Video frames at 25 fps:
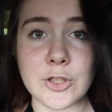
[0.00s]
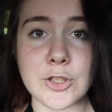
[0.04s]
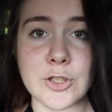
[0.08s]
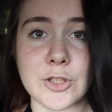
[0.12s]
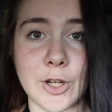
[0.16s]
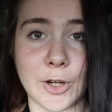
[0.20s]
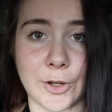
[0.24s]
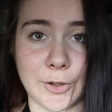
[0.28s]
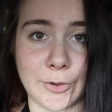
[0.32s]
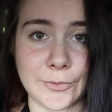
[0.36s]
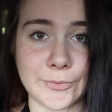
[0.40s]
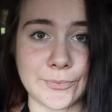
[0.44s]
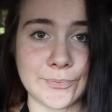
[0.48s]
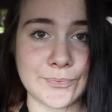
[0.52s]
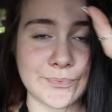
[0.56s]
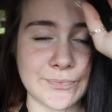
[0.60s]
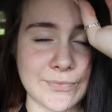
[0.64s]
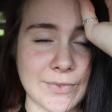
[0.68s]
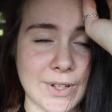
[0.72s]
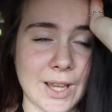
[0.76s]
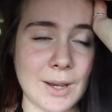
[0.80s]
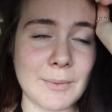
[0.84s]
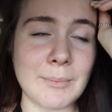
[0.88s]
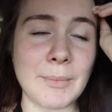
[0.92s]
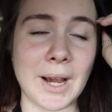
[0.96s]
So,
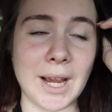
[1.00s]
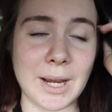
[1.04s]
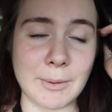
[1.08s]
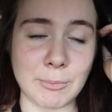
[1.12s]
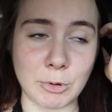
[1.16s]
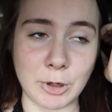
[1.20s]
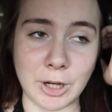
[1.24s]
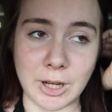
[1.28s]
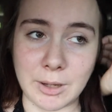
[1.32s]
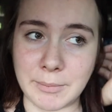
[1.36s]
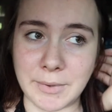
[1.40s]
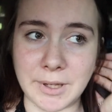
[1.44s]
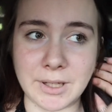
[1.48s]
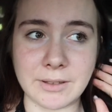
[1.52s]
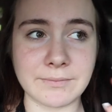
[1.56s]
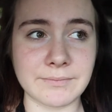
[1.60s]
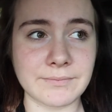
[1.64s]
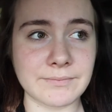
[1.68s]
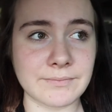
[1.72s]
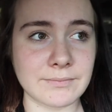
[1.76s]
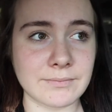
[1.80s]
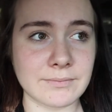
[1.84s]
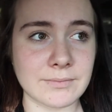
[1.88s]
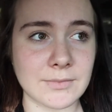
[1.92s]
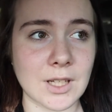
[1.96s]
my appointment
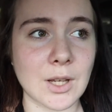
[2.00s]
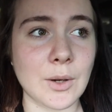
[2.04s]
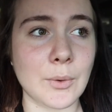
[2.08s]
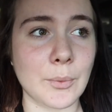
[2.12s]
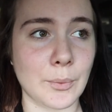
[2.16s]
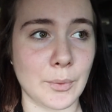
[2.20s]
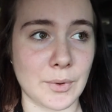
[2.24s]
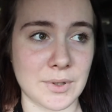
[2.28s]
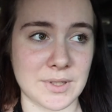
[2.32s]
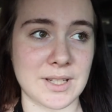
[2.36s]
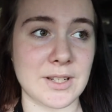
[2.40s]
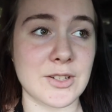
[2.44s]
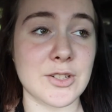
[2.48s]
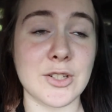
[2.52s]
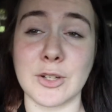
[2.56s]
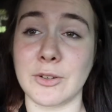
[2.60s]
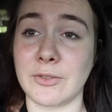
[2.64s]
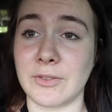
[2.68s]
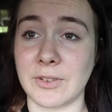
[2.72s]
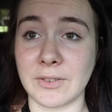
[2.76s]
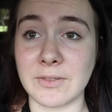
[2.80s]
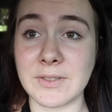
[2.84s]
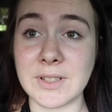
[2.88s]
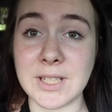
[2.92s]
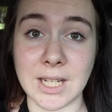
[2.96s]
was at
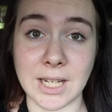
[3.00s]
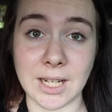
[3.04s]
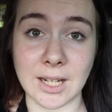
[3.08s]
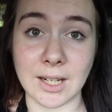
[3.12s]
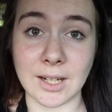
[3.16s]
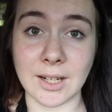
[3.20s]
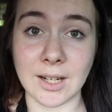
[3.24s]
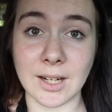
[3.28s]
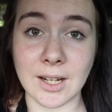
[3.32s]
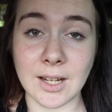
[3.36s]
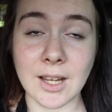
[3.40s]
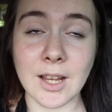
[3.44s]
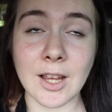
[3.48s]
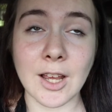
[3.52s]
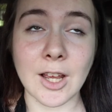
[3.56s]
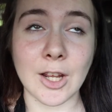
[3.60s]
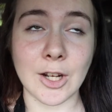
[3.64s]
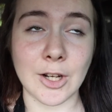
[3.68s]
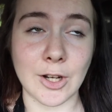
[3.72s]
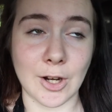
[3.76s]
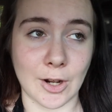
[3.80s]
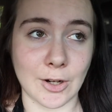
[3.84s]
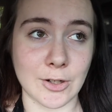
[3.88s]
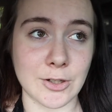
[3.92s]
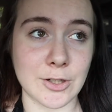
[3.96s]

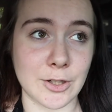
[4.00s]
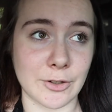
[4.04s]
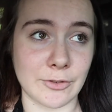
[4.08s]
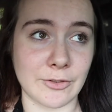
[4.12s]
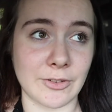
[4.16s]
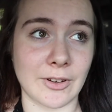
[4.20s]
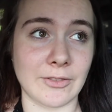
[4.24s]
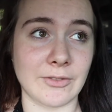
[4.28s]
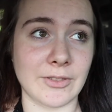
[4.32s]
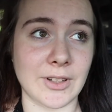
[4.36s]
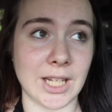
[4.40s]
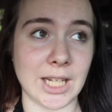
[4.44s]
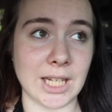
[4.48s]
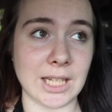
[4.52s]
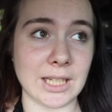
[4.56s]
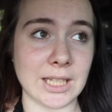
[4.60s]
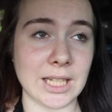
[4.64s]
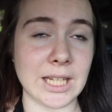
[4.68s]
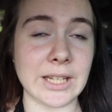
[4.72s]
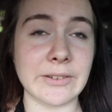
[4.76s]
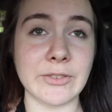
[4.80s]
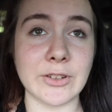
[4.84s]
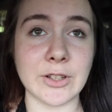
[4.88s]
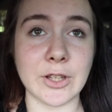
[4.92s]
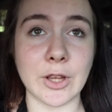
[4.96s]
2.15, not 2.50.
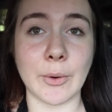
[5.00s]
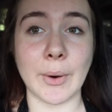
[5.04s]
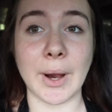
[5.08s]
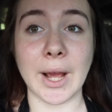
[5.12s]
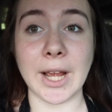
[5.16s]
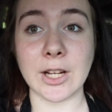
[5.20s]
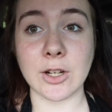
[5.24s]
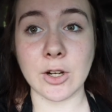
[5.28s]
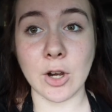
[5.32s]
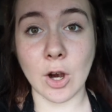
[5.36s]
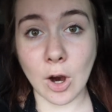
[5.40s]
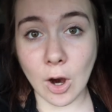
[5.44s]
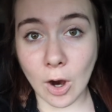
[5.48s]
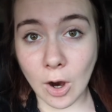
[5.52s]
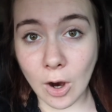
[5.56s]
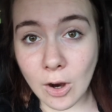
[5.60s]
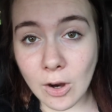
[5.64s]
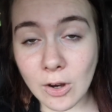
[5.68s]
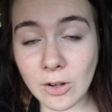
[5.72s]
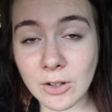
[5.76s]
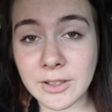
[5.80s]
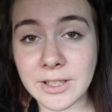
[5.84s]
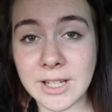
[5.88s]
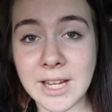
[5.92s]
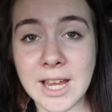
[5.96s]
Even though I
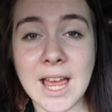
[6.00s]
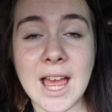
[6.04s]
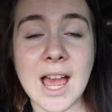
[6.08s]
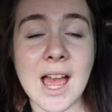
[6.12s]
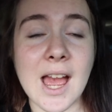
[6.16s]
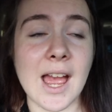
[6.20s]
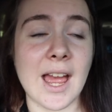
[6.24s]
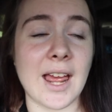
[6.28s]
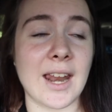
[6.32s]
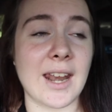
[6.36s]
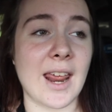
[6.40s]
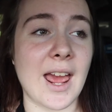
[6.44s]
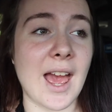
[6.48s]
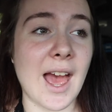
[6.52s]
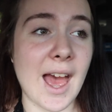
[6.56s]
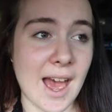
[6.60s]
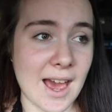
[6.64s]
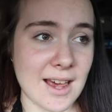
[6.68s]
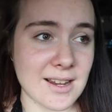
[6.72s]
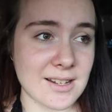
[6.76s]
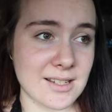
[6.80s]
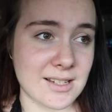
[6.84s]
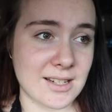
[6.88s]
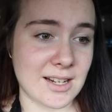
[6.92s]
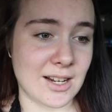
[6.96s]
called and
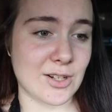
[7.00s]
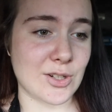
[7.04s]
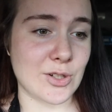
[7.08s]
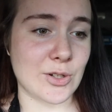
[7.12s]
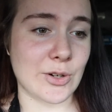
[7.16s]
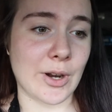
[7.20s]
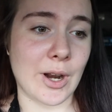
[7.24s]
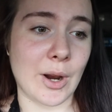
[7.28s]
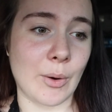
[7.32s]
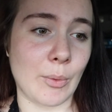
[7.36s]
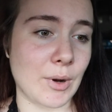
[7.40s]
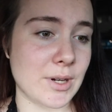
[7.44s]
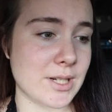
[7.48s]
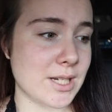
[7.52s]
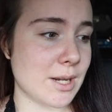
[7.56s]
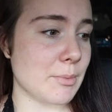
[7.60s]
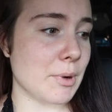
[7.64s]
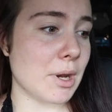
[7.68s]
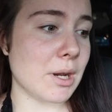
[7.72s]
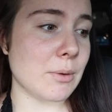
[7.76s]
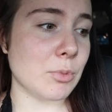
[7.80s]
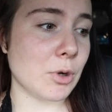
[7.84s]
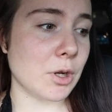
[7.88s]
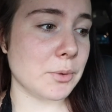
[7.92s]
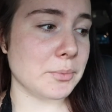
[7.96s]
asked yesterday what time
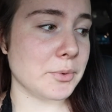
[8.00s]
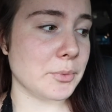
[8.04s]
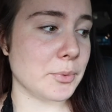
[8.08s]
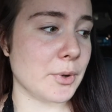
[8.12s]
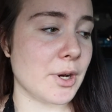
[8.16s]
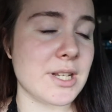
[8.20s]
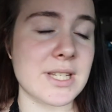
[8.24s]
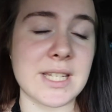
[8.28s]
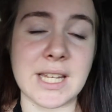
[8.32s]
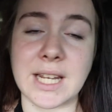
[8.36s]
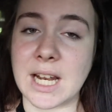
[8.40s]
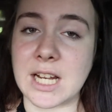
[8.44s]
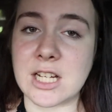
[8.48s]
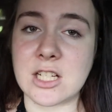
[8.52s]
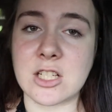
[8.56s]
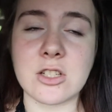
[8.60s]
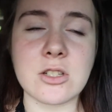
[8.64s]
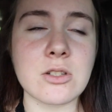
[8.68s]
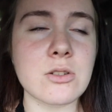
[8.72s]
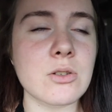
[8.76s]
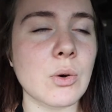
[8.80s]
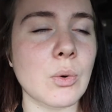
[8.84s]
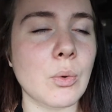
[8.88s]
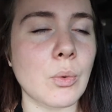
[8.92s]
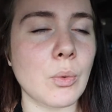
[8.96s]
my appointment was, and I
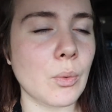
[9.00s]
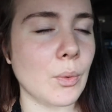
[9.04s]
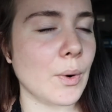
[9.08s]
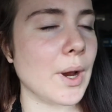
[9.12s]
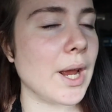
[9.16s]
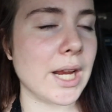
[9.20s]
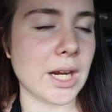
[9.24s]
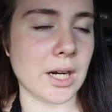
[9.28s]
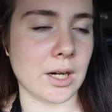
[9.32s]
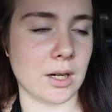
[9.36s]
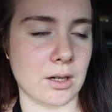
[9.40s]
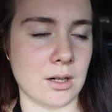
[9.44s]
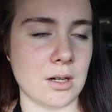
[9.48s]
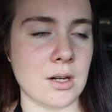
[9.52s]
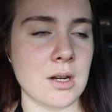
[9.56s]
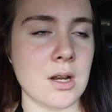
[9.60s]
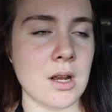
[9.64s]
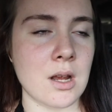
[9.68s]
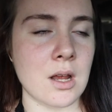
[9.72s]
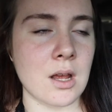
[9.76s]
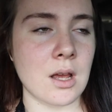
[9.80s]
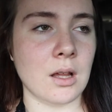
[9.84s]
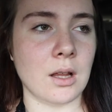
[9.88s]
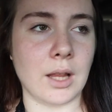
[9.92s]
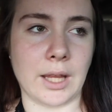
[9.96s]
swear,
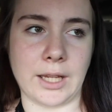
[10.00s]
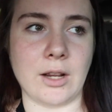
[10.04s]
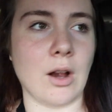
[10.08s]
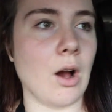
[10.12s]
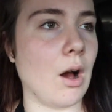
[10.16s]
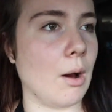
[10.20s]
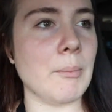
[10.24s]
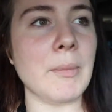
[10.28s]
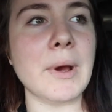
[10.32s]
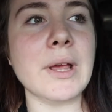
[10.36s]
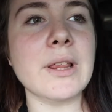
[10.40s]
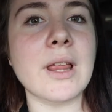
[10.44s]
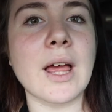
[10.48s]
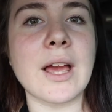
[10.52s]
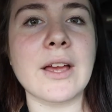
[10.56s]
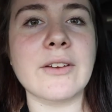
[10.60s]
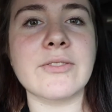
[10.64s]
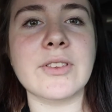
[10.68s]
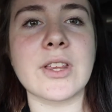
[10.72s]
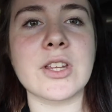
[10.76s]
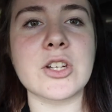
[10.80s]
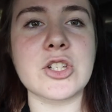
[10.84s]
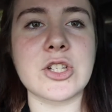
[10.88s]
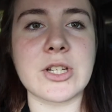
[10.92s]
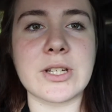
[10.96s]
like on my life,
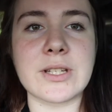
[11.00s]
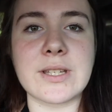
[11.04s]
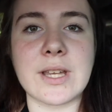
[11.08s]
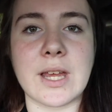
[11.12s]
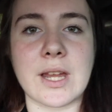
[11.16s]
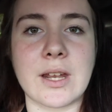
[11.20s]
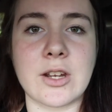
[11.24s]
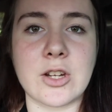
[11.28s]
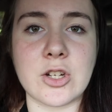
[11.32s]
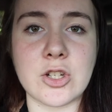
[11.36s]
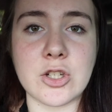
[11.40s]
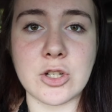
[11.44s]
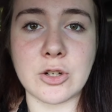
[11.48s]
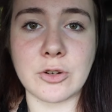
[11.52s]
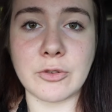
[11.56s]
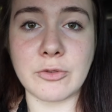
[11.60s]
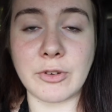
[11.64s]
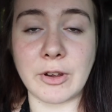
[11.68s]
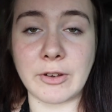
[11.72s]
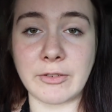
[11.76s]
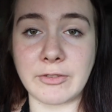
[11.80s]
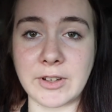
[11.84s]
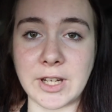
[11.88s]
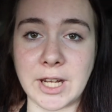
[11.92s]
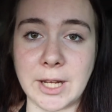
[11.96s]
that she said
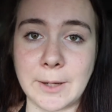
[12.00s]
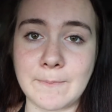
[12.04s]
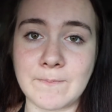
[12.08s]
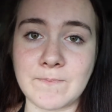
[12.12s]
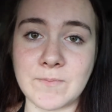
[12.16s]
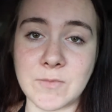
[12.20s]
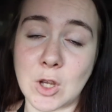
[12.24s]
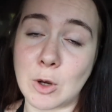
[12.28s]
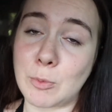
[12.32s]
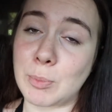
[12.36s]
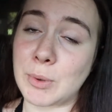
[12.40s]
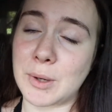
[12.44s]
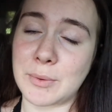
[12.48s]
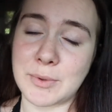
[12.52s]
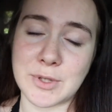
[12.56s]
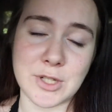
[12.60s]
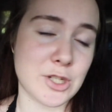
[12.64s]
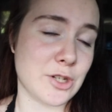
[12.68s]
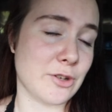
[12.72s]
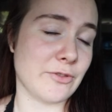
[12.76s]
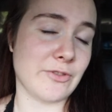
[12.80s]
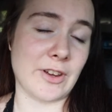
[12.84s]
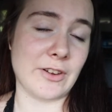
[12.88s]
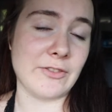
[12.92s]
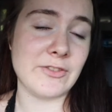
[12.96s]
2.50. Nope, it was
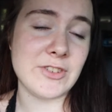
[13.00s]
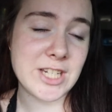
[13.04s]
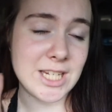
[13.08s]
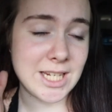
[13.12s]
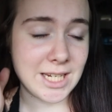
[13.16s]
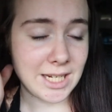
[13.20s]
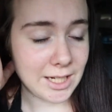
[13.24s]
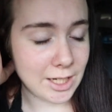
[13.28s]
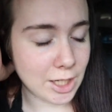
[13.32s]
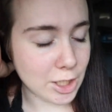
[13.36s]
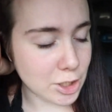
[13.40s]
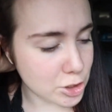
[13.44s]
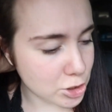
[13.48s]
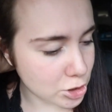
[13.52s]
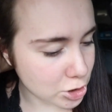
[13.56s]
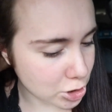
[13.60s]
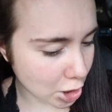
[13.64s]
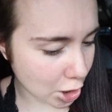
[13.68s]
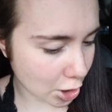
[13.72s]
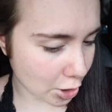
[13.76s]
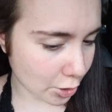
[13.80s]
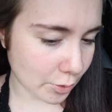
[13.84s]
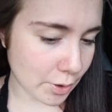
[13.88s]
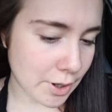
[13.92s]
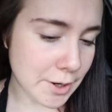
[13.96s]
2.15.
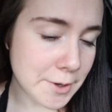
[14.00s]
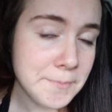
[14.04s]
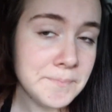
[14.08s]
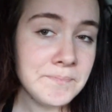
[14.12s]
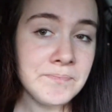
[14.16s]
So,